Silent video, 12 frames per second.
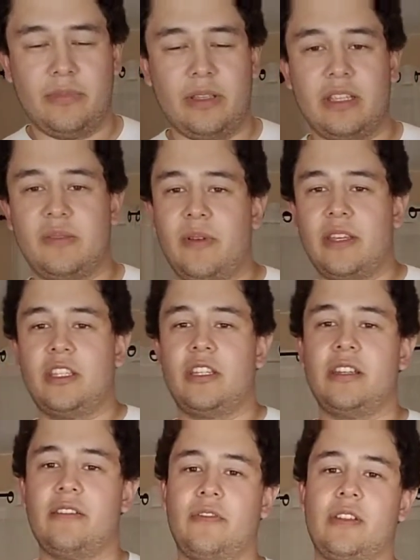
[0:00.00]

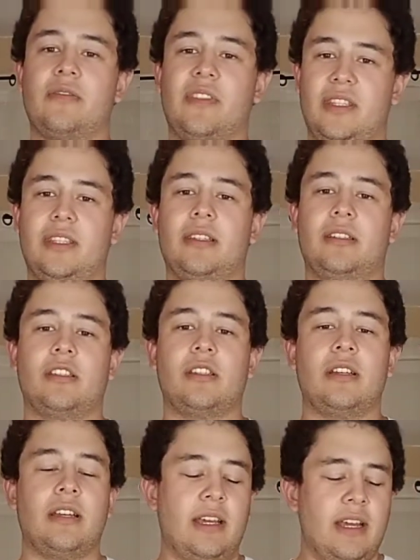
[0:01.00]
especially if it's vintage.
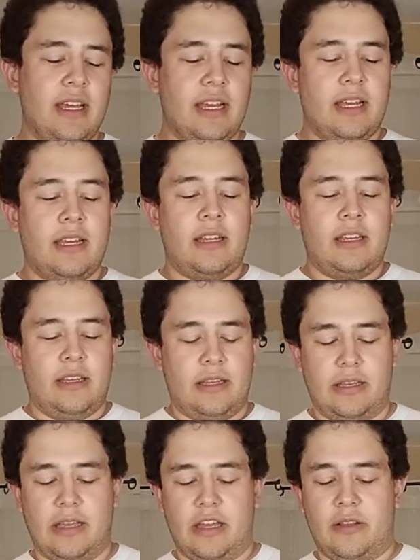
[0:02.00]

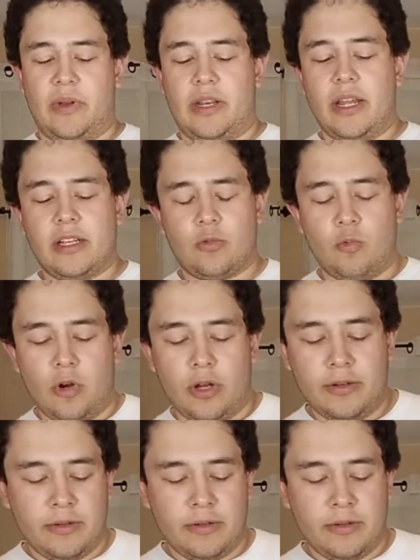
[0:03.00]
And my next one